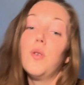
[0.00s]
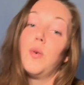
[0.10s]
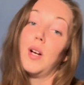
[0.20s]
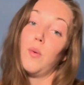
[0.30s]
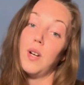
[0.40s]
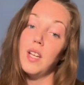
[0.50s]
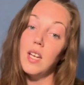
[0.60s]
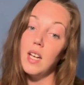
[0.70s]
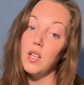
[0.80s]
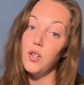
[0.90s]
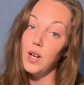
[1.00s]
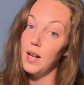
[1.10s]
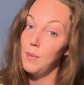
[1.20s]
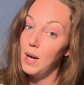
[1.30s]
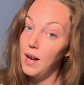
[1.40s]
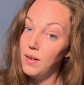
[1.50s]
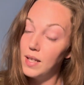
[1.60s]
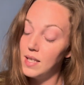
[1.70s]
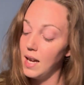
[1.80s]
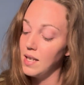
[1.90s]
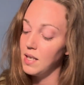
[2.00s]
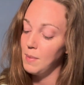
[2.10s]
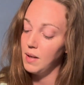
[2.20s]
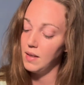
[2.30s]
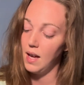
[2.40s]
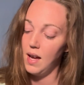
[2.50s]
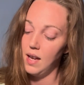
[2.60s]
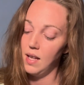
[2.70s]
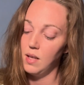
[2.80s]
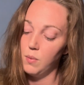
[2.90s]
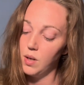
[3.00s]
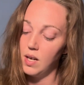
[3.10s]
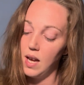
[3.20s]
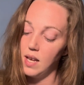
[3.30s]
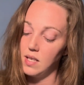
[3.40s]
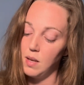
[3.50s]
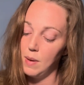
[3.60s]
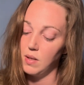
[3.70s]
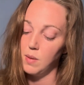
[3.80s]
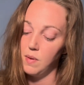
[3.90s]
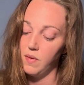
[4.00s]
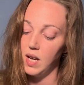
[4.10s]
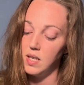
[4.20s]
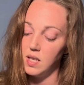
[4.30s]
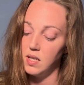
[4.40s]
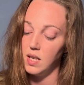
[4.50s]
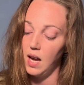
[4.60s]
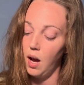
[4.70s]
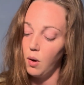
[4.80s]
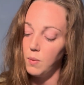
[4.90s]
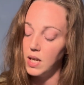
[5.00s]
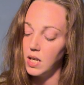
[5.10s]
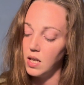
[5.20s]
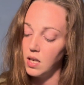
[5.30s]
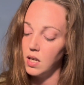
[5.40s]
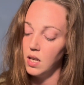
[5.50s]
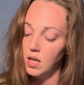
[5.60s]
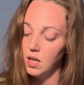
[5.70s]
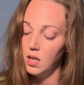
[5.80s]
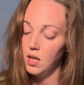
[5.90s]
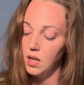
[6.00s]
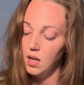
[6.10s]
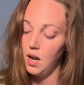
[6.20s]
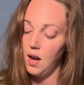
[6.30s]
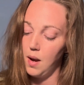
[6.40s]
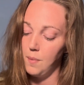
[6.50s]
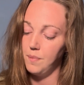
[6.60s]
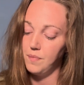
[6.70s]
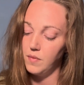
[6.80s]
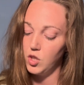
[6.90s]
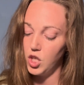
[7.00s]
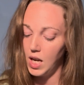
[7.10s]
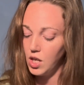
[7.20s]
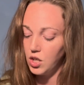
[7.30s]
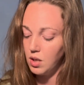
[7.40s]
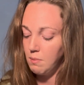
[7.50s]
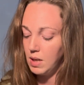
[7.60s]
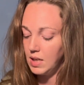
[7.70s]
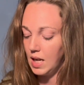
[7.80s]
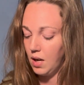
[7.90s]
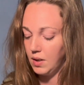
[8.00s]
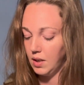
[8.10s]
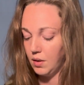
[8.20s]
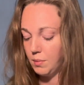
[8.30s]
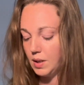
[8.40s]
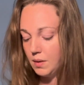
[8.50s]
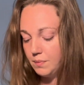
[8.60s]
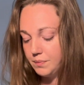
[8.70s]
quick, what are you getting in your head about? Let's ask about that, and then we're going to ask about some advice into how we can change the mentality a little bit.